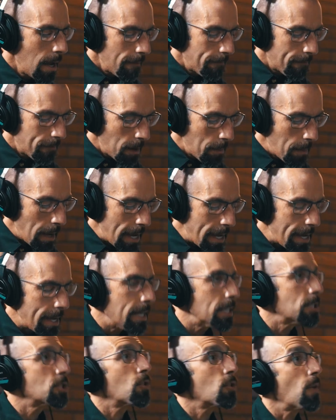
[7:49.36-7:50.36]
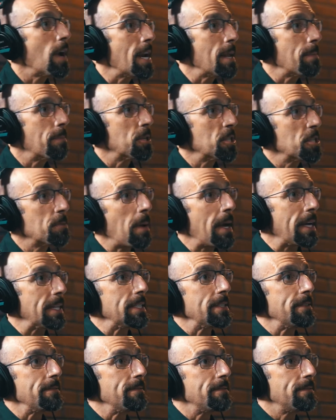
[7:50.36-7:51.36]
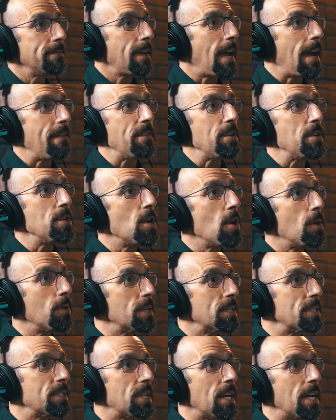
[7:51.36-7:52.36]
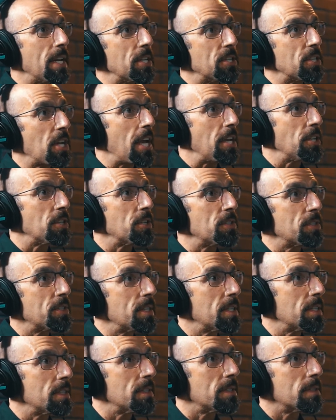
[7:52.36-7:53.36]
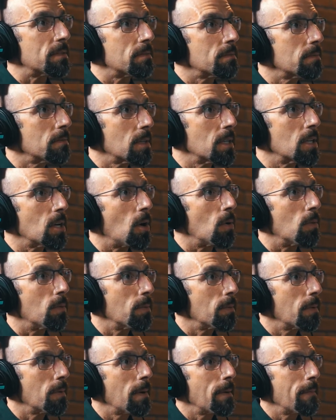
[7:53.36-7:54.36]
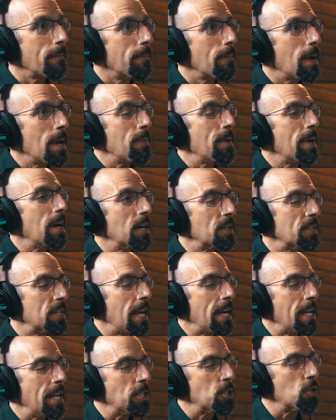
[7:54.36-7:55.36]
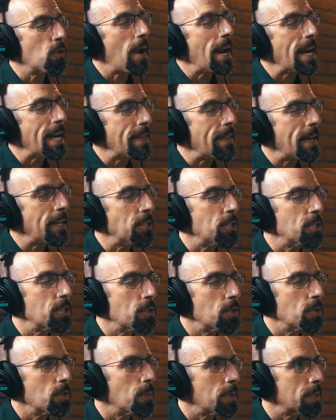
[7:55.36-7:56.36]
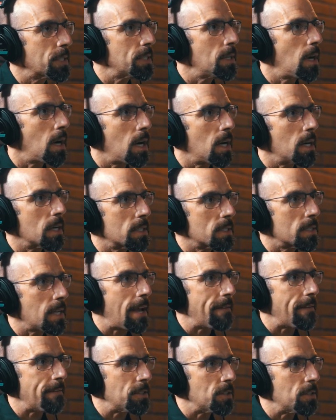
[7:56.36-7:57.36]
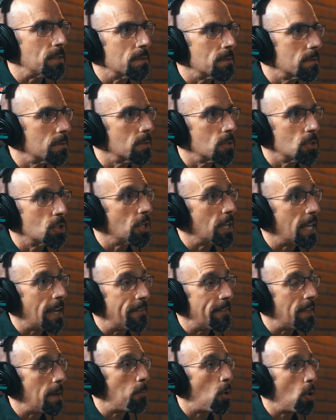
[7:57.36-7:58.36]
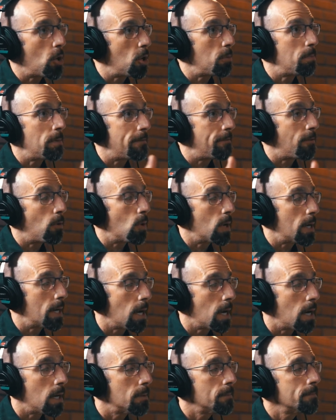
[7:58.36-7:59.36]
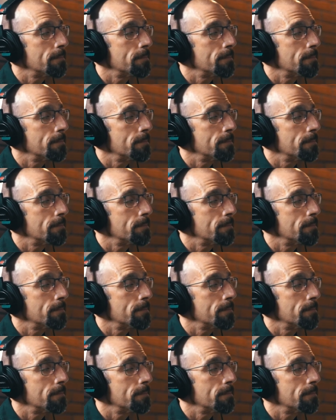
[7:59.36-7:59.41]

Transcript: From a training perspective, have you noticed any changes in regards to any training that you're doing with the dogs do you give them oil before at all?